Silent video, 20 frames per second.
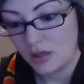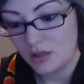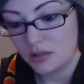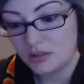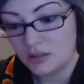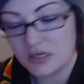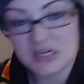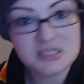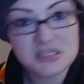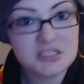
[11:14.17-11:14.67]

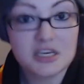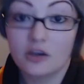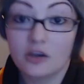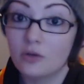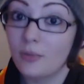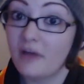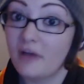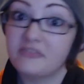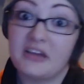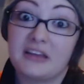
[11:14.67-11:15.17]
didn't tickle
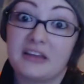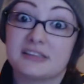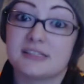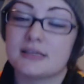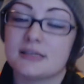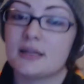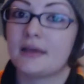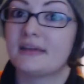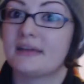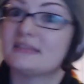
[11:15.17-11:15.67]
my fancy
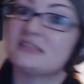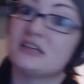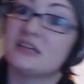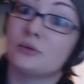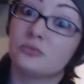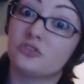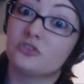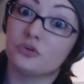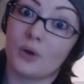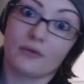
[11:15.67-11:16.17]
like it
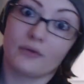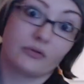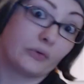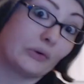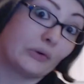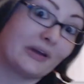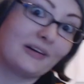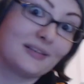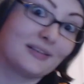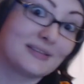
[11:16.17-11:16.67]
seems to everyone
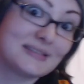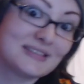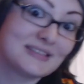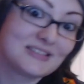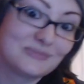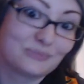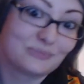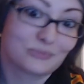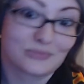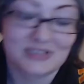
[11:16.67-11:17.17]
else.
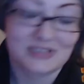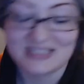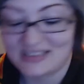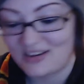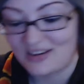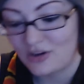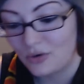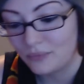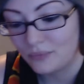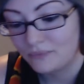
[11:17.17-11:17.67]

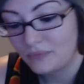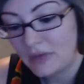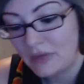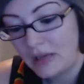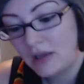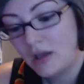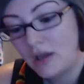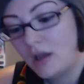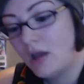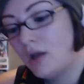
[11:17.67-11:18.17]
So,
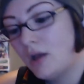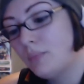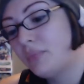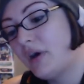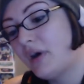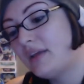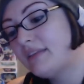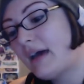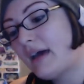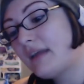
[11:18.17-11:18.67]

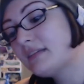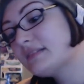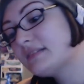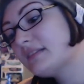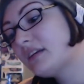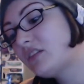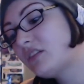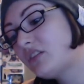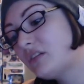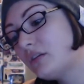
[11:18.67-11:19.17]
but that is an
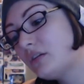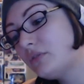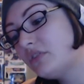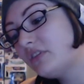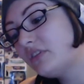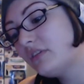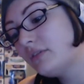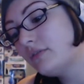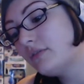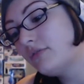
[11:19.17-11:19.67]

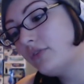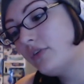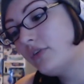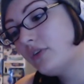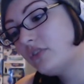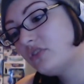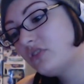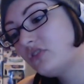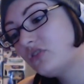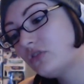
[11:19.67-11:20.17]
exclusive
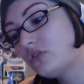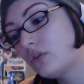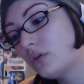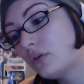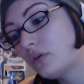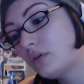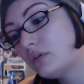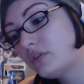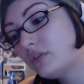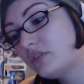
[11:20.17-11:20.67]

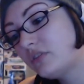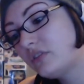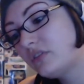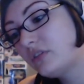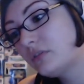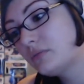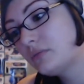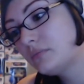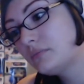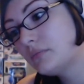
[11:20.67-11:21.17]
shirt.
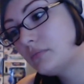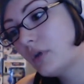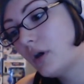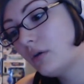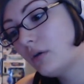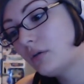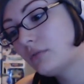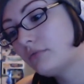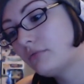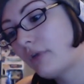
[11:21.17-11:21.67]

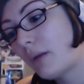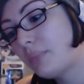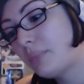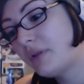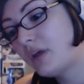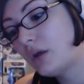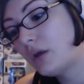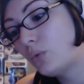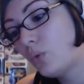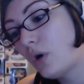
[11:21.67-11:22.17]
A
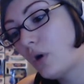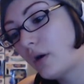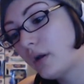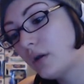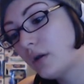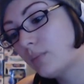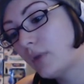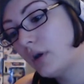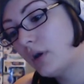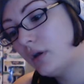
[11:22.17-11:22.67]
replicant walking
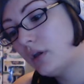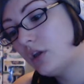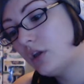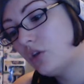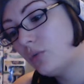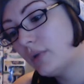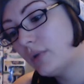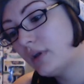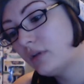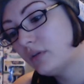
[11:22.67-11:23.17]
among
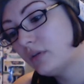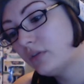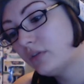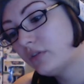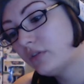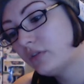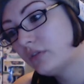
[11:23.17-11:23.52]
humans.